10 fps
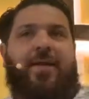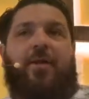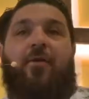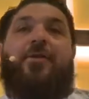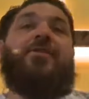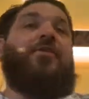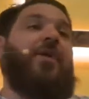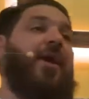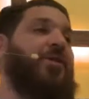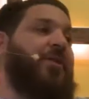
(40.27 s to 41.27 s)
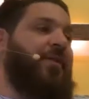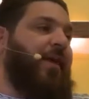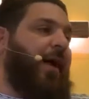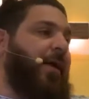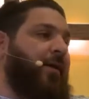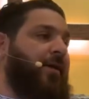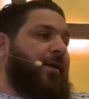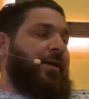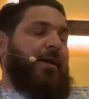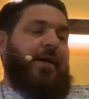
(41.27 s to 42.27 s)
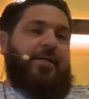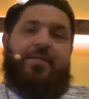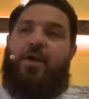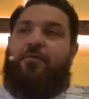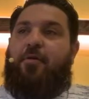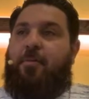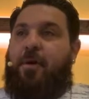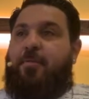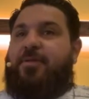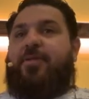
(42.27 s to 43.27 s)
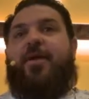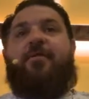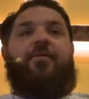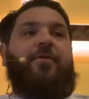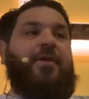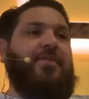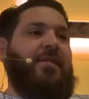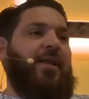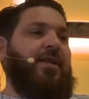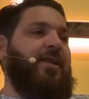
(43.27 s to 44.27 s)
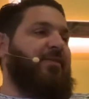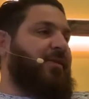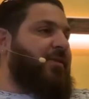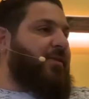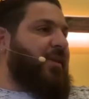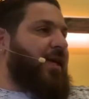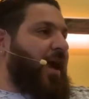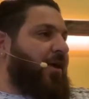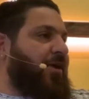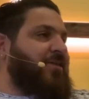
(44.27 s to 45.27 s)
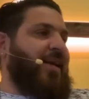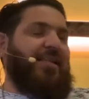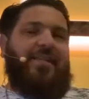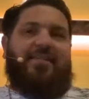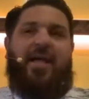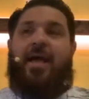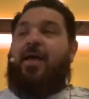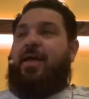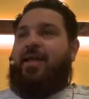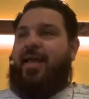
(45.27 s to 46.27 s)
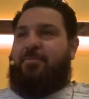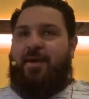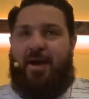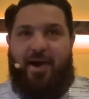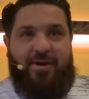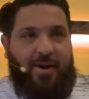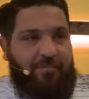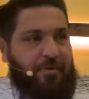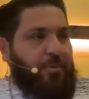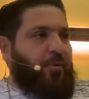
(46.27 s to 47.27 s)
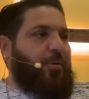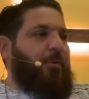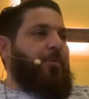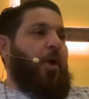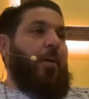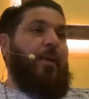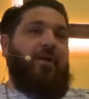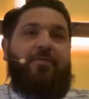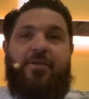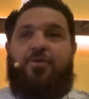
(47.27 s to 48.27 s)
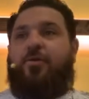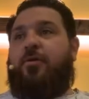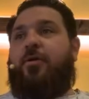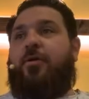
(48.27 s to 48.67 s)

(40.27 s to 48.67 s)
and all His creation that is there for purpose and there for reason. And even areas like this that can be uncomfortable are beneficial,